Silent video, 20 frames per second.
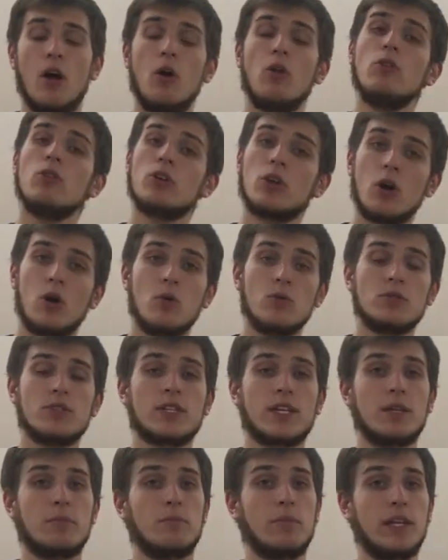All
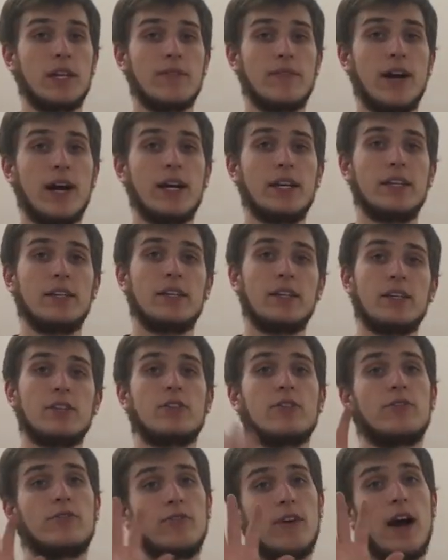codes can be divided
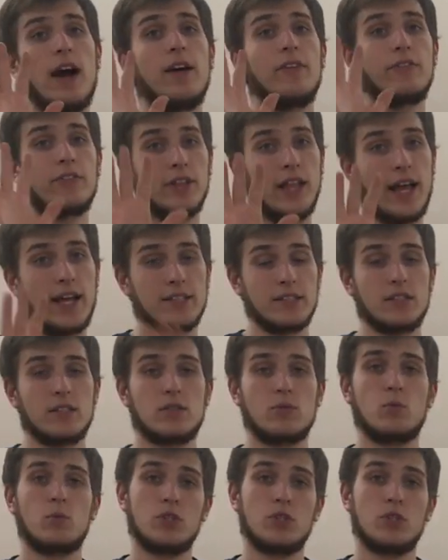into five classes,